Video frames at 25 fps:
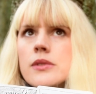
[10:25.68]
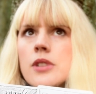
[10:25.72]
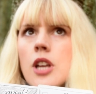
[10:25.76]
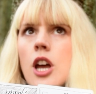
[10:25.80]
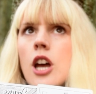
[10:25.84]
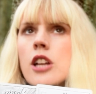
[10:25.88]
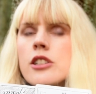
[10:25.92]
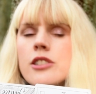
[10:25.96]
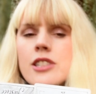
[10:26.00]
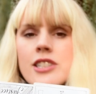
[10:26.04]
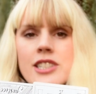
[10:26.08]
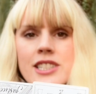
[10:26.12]

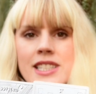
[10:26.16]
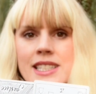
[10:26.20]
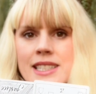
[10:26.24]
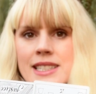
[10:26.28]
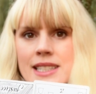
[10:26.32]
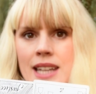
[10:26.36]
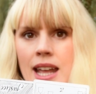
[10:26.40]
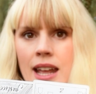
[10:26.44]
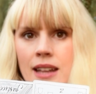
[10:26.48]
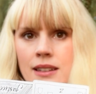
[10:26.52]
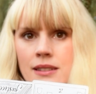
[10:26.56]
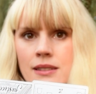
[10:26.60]

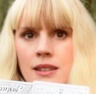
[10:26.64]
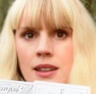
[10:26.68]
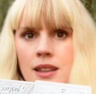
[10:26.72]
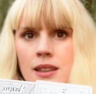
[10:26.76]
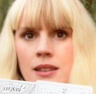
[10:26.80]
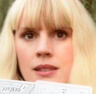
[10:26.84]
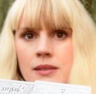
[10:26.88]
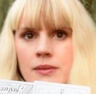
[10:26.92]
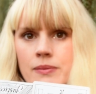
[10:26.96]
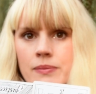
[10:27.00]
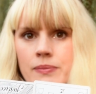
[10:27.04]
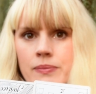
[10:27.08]
understanding.
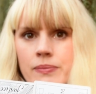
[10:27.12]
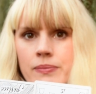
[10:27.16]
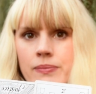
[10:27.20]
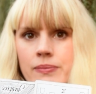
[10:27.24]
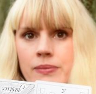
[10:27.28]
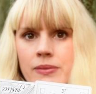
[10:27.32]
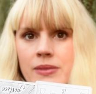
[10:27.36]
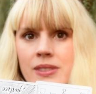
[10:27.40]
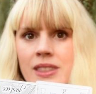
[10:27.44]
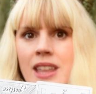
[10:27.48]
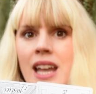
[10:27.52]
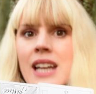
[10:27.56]

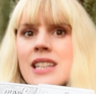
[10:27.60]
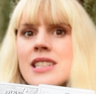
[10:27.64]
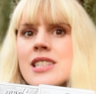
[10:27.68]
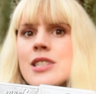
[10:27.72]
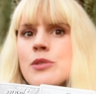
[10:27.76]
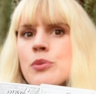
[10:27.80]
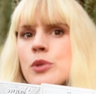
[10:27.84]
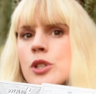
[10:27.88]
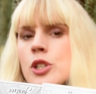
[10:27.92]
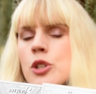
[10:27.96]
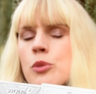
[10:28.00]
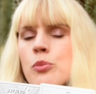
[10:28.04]

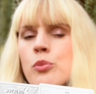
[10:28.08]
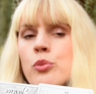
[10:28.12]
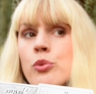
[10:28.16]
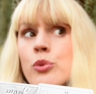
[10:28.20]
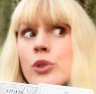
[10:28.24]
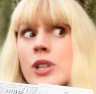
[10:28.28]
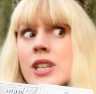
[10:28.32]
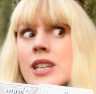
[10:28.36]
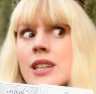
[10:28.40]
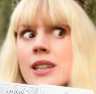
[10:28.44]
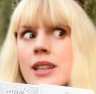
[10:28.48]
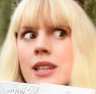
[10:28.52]
That's when you
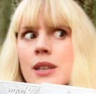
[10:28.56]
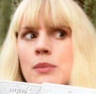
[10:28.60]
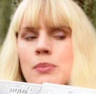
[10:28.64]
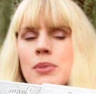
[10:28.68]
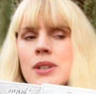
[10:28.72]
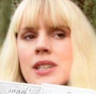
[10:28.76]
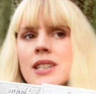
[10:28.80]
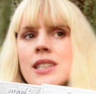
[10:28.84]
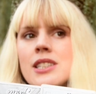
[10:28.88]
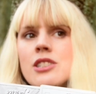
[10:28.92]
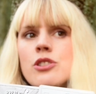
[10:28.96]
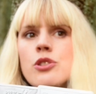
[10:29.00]
really
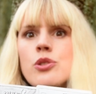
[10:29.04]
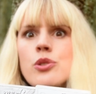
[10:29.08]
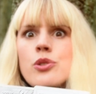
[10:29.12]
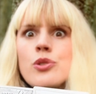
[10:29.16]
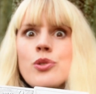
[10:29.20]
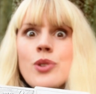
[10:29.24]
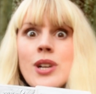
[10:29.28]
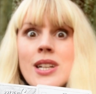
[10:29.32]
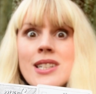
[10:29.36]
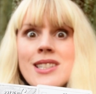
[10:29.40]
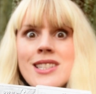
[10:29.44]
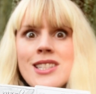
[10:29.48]
begin to
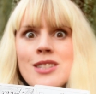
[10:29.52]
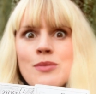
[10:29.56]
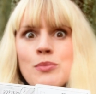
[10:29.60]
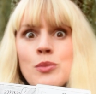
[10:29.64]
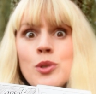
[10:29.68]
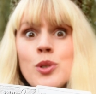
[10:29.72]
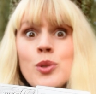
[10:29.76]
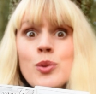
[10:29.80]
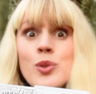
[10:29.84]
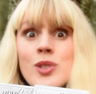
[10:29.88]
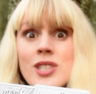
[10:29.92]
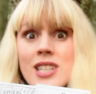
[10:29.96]

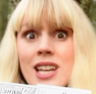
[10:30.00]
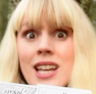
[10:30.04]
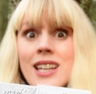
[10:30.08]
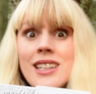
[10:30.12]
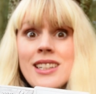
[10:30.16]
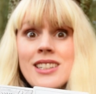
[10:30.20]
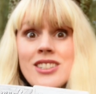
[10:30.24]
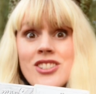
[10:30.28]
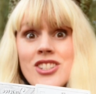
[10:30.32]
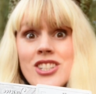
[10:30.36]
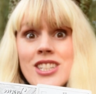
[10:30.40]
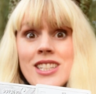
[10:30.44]
transmute
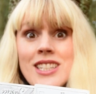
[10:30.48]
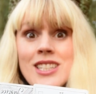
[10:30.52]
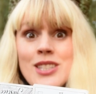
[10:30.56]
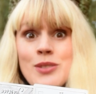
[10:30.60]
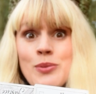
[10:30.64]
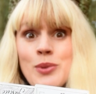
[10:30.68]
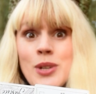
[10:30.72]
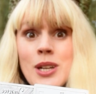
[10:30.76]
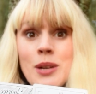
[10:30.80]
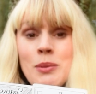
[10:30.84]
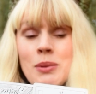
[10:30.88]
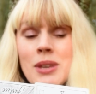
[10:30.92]
energy,
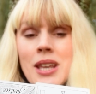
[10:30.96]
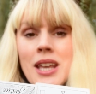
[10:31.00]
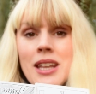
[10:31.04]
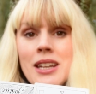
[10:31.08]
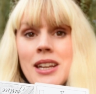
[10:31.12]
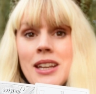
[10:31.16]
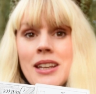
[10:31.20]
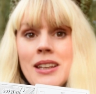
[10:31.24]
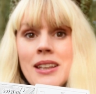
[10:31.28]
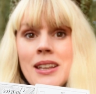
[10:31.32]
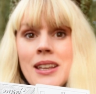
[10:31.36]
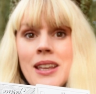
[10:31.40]
is what I'm
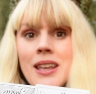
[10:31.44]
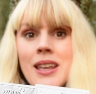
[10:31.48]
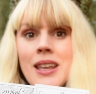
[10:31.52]
getting.